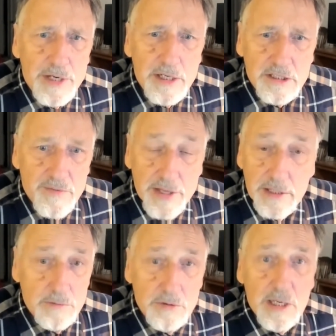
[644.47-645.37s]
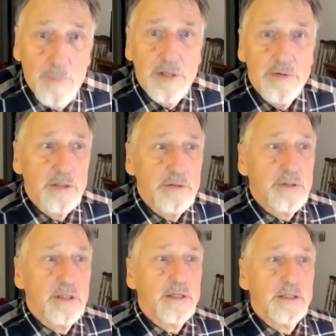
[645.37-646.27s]
Because if they don't do something,
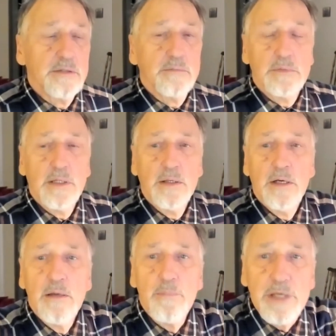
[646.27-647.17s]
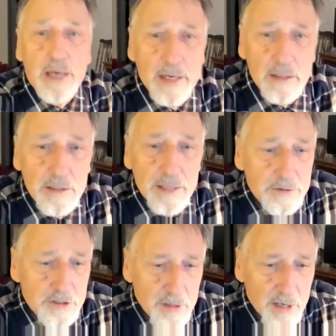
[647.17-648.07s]
they're going to be idle
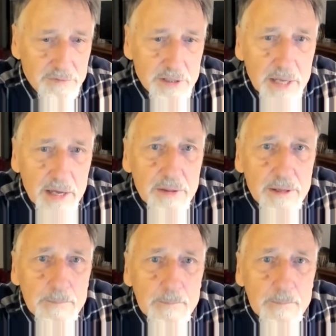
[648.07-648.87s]
and starve to death.